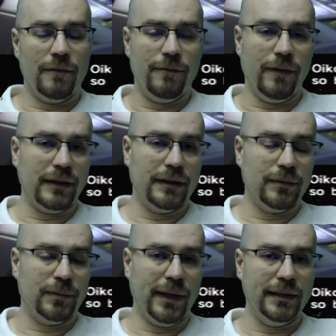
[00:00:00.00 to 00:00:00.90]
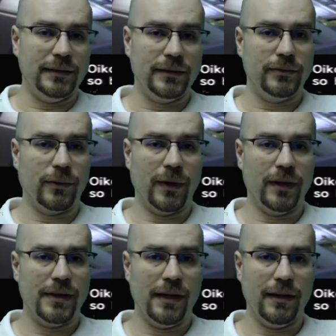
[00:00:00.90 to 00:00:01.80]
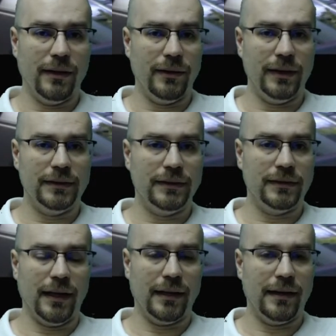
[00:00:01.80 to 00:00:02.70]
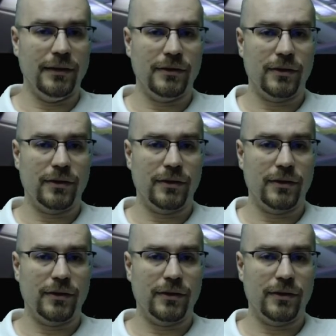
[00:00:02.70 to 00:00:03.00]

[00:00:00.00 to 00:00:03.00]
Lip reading: fell into place for Nintendo. It's like they just